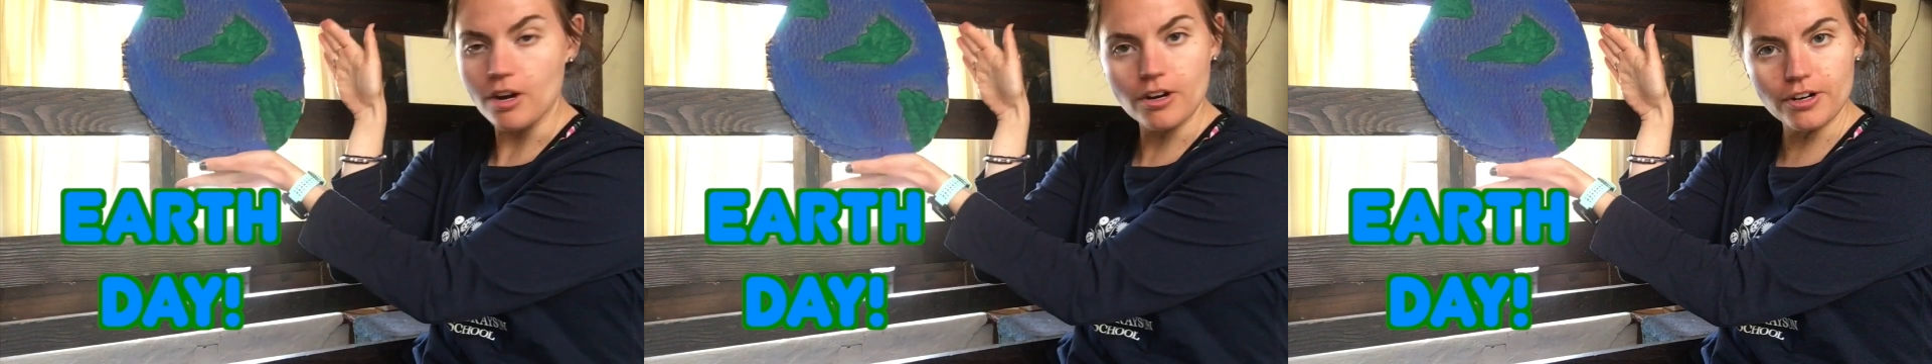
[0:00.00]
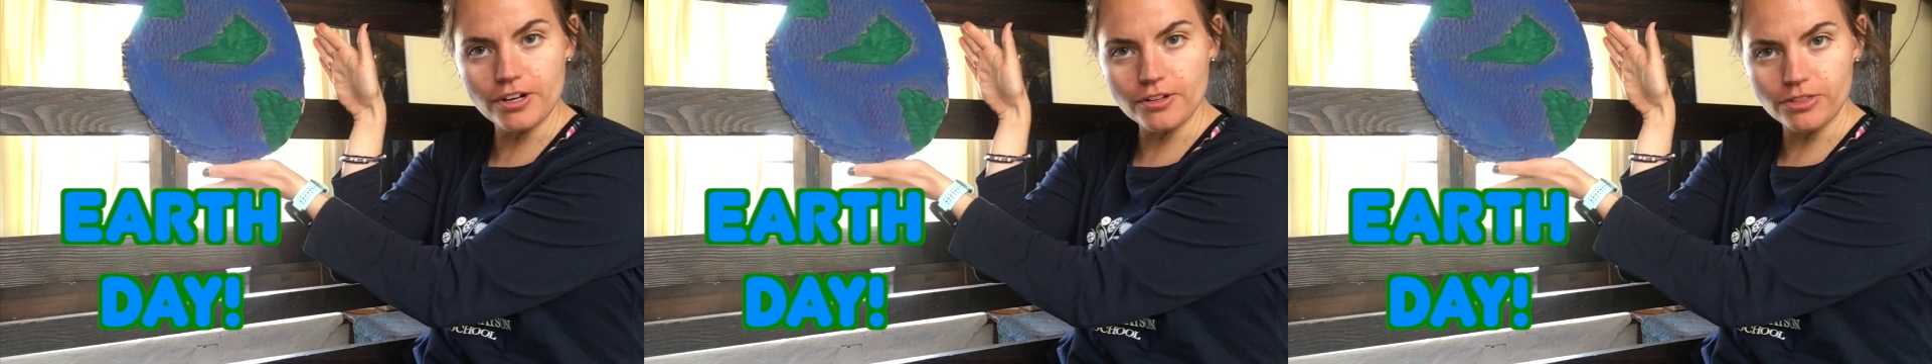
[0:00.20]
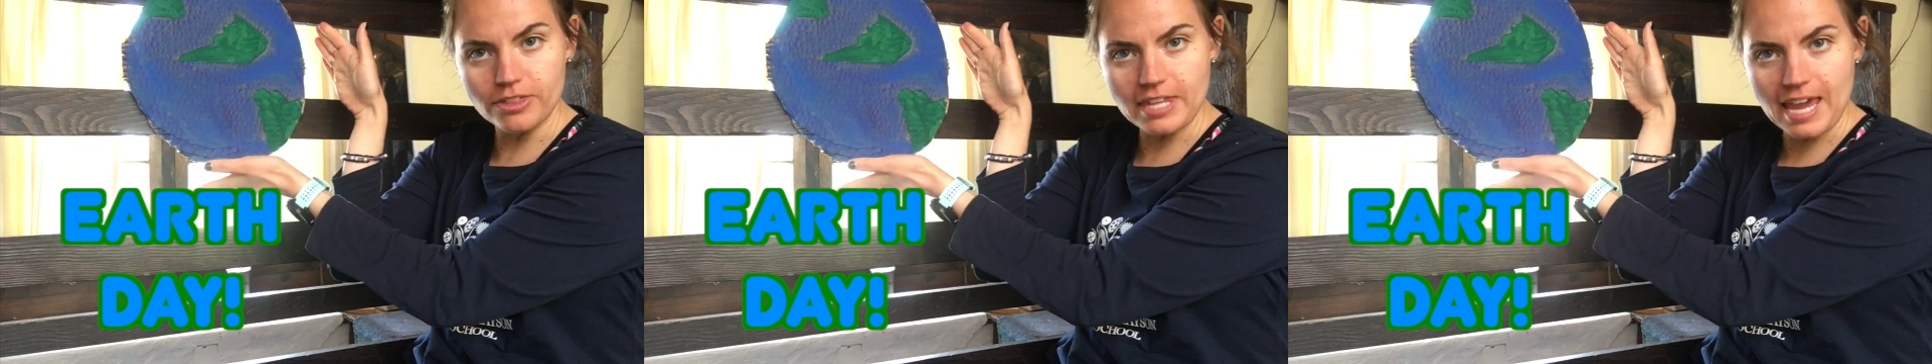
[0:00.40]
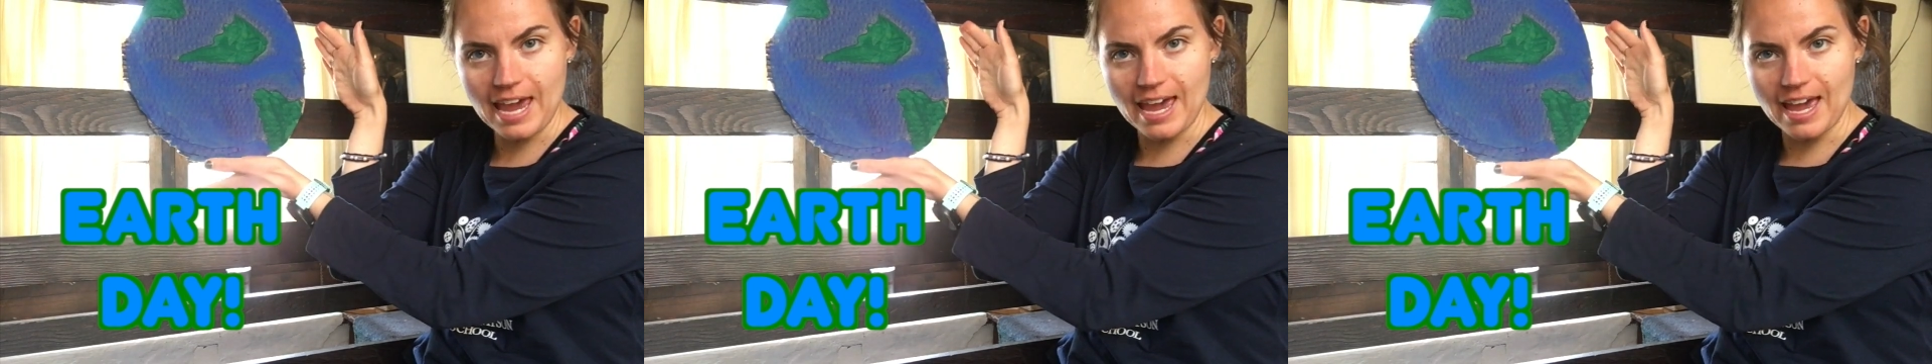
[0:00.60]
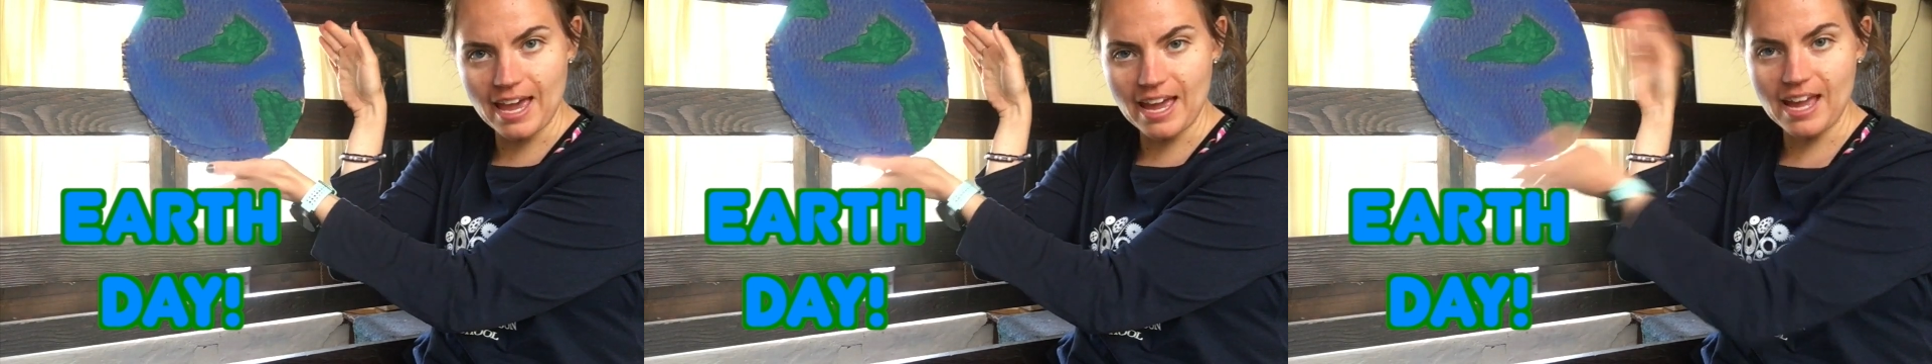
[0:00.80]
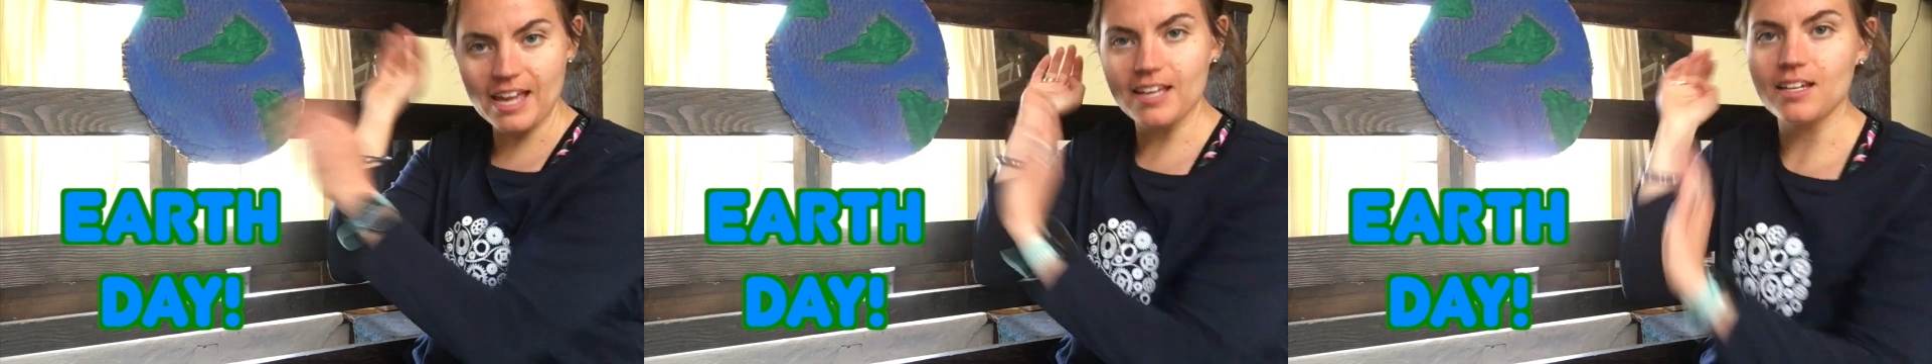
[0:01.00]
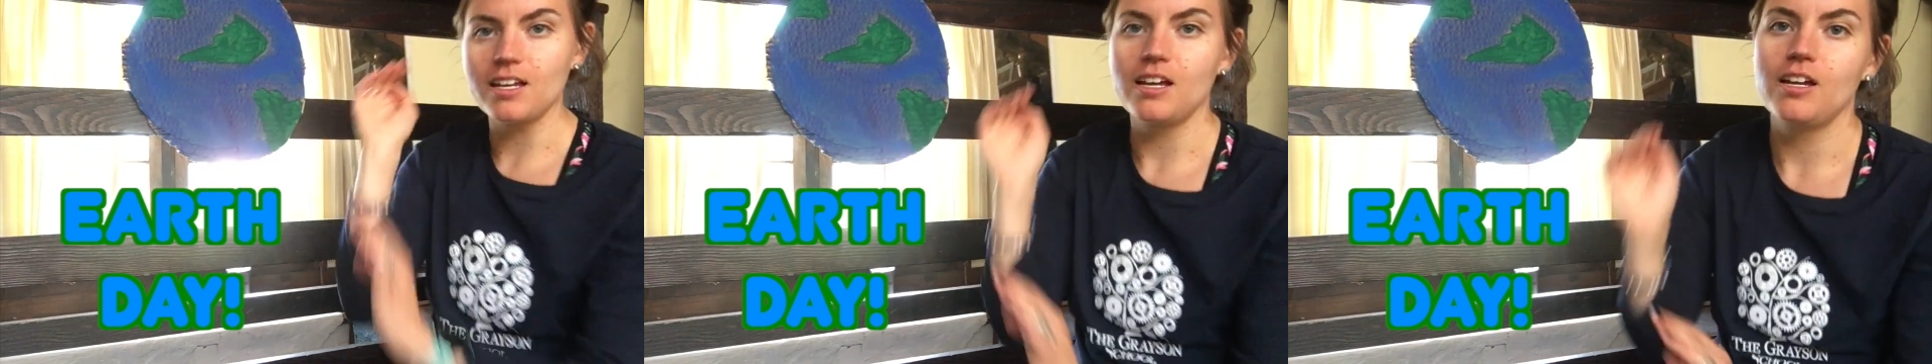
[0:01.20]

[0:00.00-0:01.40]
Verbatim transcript: Earth Day.